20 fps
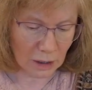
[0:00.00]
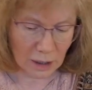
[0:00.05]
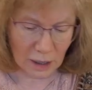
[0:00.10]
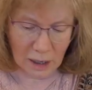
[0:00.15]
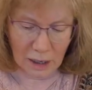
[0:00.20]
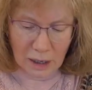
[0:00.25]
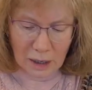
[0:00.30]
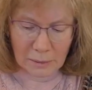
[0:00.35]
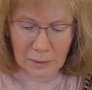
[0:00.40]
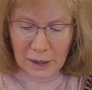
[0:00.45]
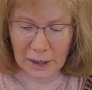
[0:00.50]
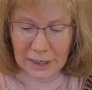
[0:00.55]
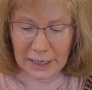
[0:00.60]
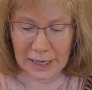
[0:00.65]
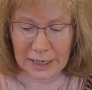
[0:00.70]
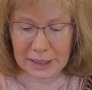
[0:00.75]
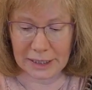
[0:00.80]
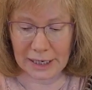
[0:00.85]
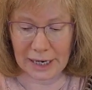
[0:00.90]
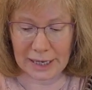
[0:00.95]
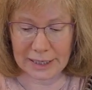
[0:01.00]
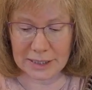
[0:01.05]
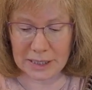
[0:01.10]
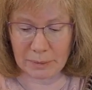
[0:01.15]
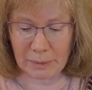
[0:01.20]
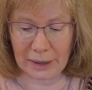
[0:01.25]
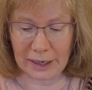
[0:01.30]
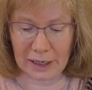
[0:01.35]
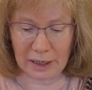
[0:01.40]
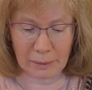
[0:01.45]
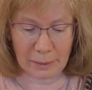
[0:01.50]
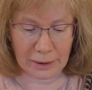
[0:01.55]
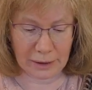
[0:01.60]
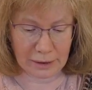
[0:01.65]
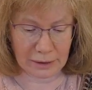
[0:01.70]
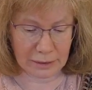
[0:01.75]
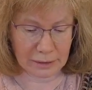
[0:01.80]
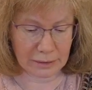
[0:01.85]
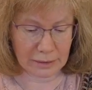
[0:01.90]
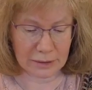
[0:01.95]
Again, it has a
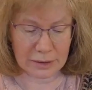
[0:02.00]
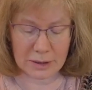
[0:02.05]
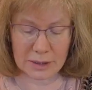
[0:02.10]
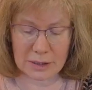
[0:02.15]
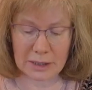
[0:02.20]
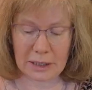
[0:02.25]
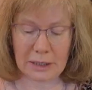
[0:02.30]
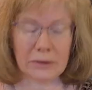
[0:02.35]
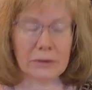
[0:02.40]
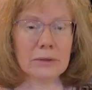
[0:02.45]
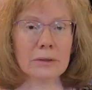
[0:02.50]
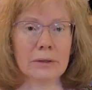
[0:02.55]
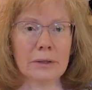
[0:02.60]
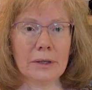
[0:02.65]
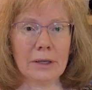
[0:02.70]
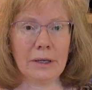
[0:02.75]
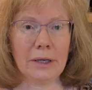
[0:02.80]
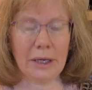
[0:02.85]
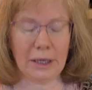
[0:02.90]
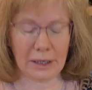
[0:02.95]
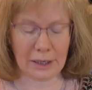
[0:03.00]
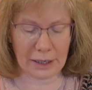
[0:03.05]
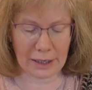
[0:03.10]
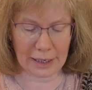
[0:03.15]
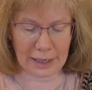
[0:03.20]
paper seal here,